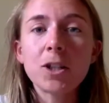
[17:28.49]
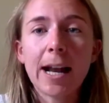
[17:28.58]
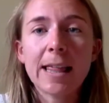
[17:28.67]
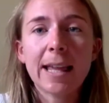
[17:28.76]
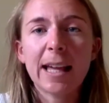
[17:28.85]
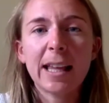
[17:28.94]
And
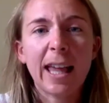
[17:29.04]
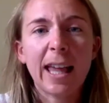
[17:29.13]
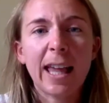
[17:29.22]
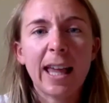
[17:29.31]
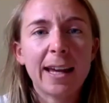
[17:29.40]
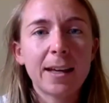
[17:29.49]
I think
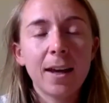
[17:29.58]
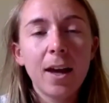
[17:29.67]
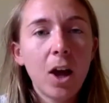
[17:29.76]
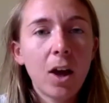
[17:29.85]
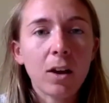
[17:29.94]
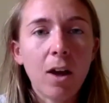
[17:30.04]
like
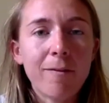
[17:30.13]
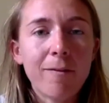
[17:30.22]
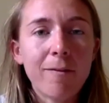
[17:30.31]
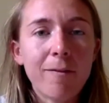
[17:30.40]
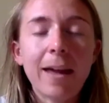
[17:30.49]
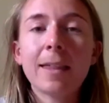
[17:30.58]
a lot of
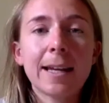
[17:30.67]
athletes,